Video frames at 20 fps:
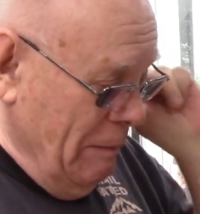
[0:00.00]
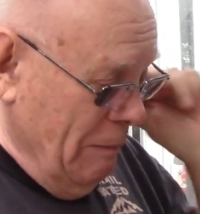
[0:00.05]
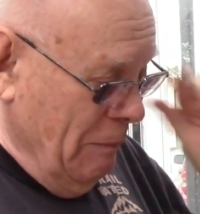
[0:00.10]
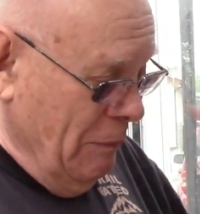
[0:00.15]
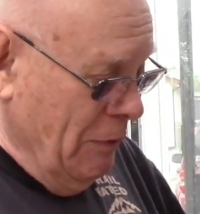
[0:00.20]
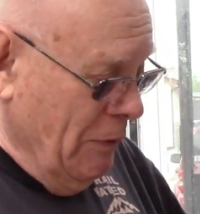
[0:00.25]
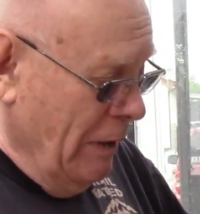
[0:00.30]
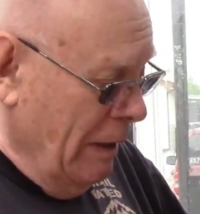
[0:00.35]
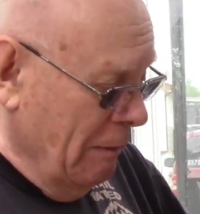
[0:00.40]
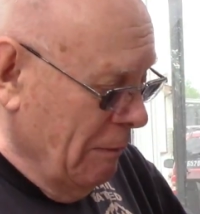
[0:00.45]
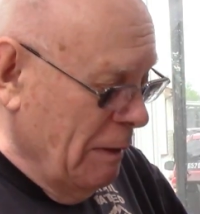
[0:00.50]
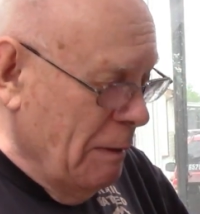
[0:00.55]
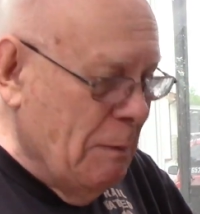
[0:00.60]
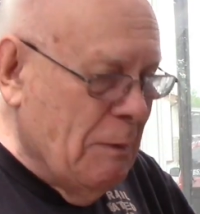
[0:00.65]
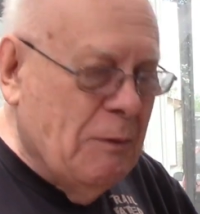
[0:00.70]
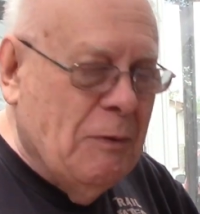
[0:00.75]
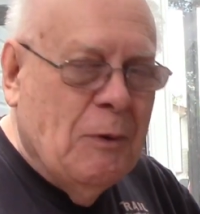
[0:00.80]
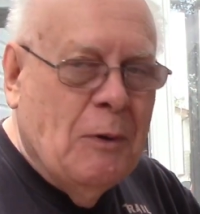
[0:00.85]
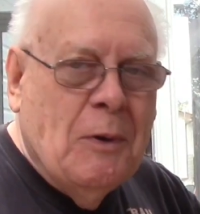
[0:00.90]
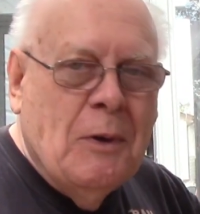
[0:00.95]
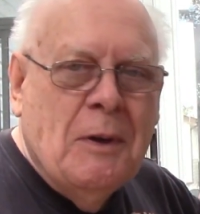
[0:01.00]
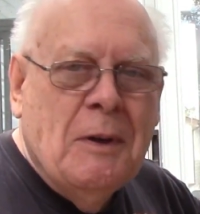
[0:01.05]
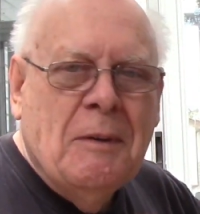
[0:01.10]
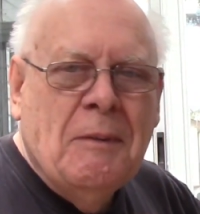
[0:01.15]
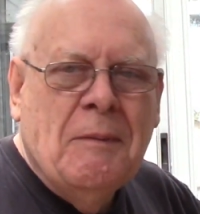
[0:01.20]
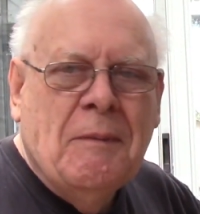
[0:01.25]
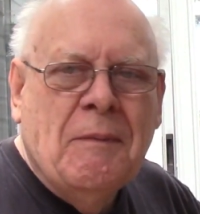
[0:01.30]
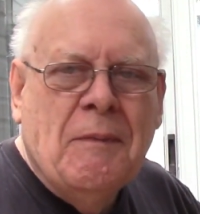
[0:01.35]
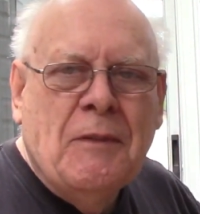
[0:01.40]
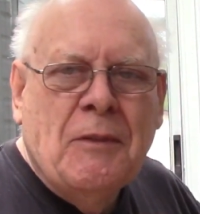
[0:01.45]
Probably before
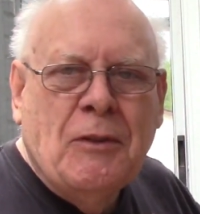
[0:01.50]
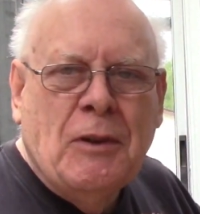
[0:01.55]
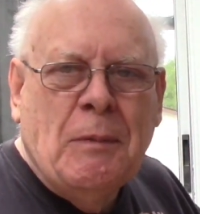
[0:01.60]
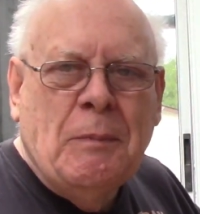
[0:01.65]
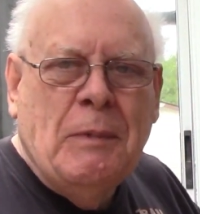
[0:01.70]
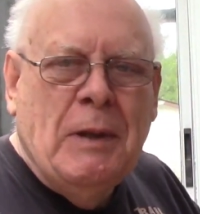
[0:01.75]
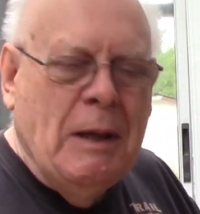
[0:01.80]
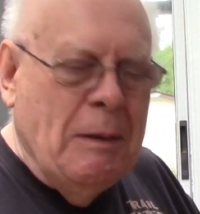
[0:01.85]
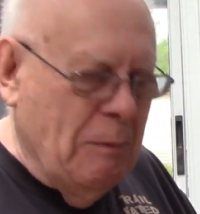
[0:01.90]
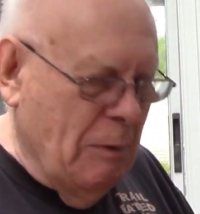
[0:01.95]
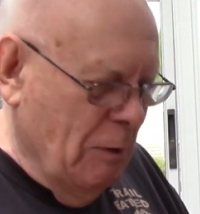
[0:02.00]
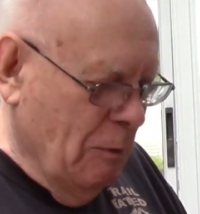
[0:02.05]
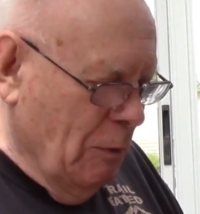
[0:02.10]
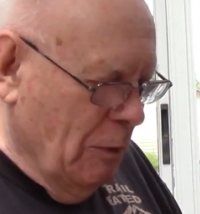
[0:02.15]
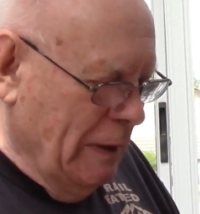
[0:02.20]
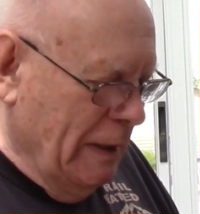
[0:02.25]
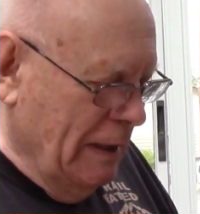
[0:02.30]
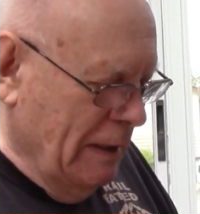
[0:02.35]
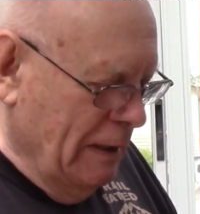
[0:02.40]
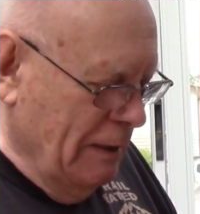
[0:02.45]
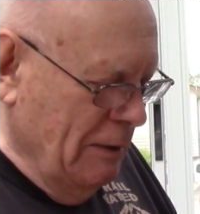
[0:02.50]
September we'll get it